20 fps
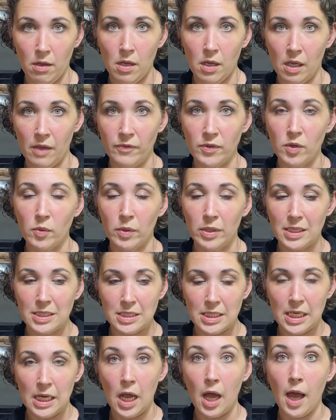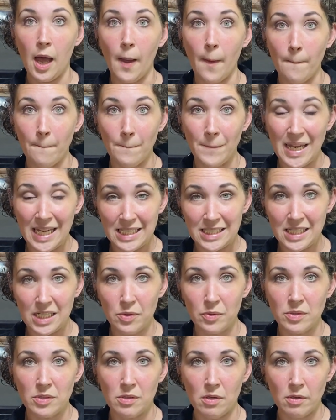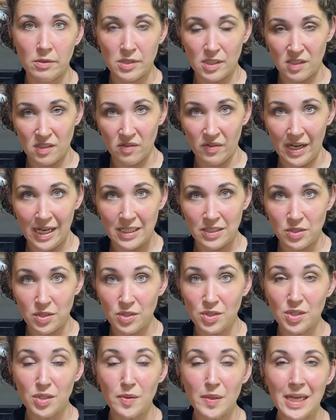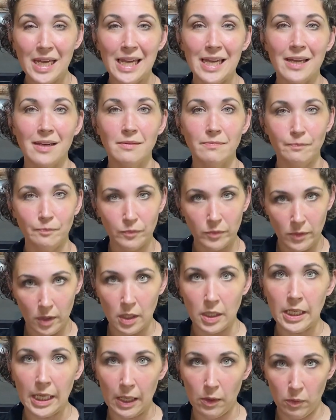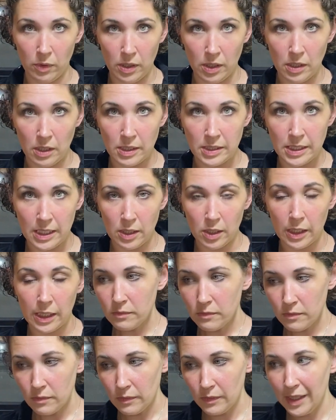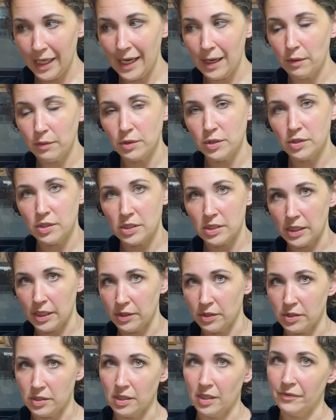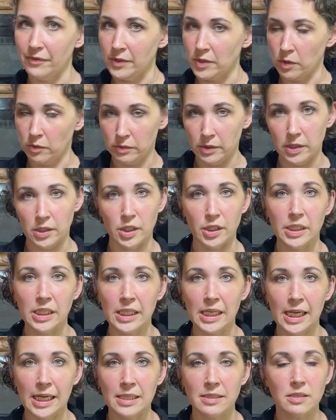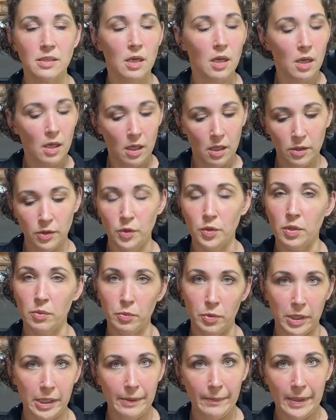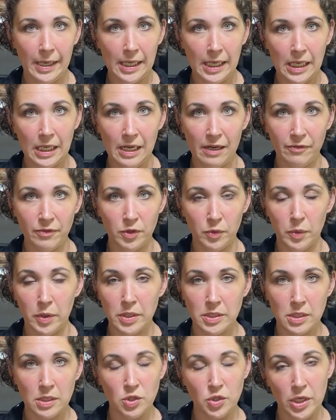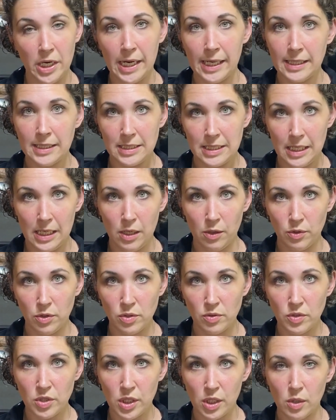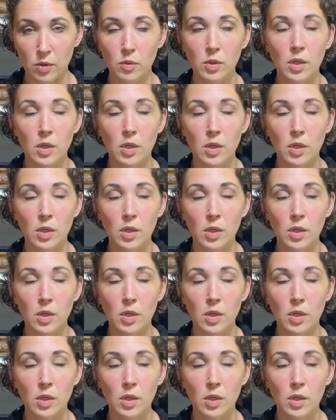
If you want to see amazing results as fast as you can, get rid of the dairy. Now, you just tell yourself it's only 30 days. You can bring it back in afterwards and try and see how you do.